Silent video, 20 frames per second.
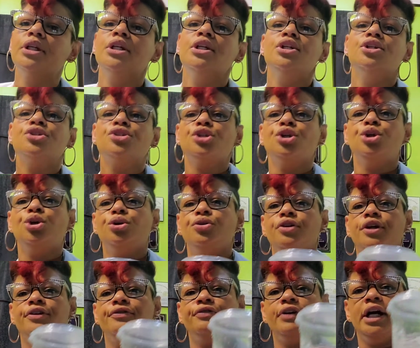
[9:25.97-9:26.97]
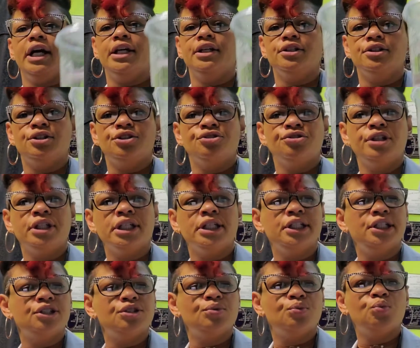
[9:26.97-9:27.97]
So if I drinking
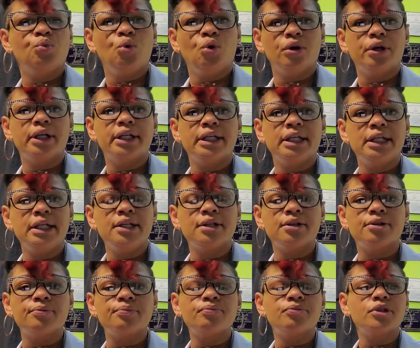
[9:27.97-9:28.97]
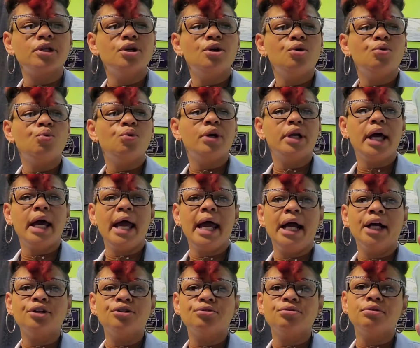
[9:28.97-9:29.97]
this water here, would
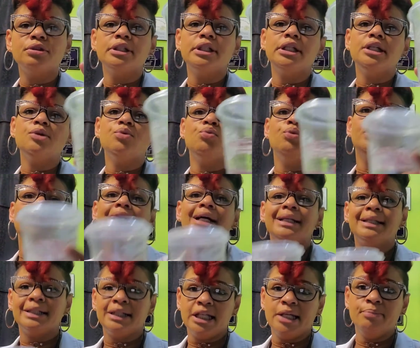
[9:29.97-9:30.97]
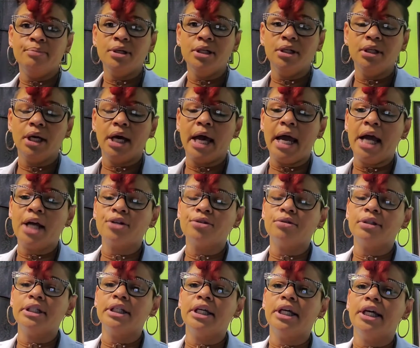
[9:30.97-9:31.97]
a lemon
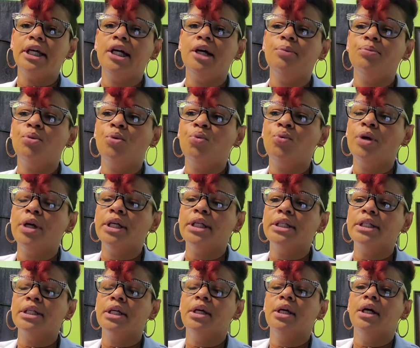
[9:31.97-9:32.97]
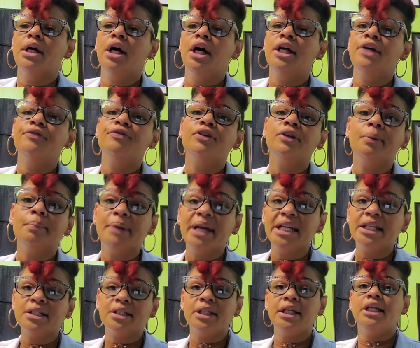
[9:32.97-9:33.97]
actually help with
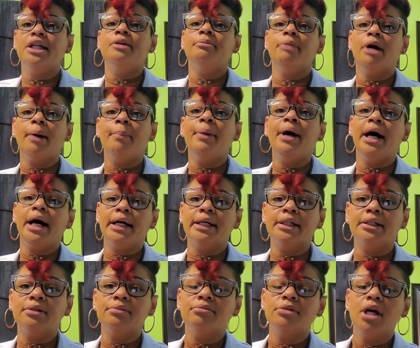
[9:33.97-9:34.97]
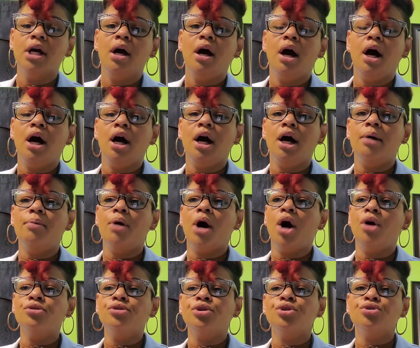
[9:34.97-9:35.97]
inflammation in my body?
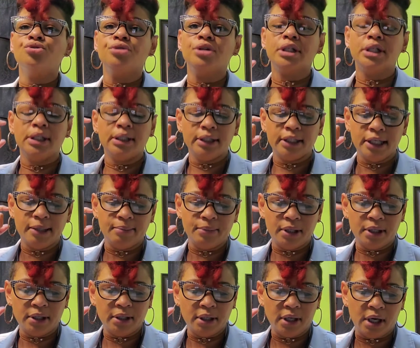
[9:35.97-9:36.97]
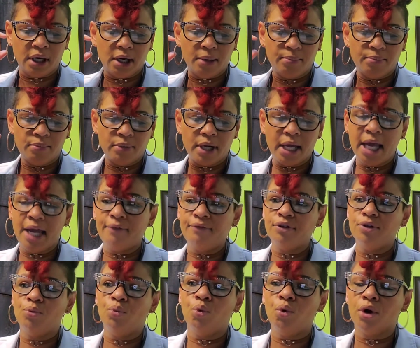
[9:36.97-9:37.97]
Also drinking lemon, having the
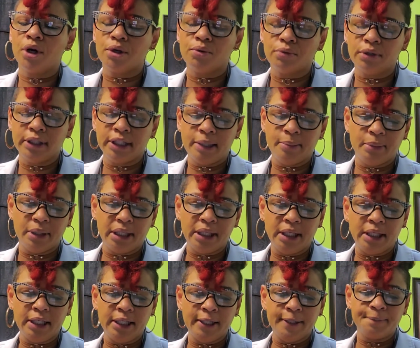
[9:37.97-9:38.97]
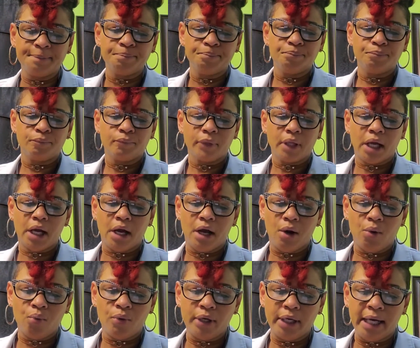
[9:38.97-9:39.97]
water with lemon in it,
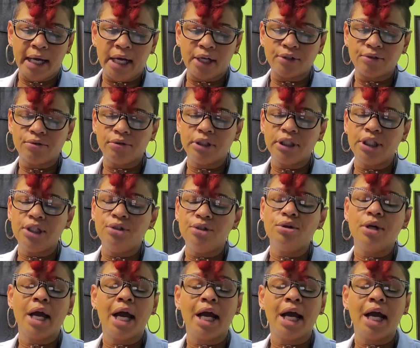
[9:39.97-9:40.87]
would actually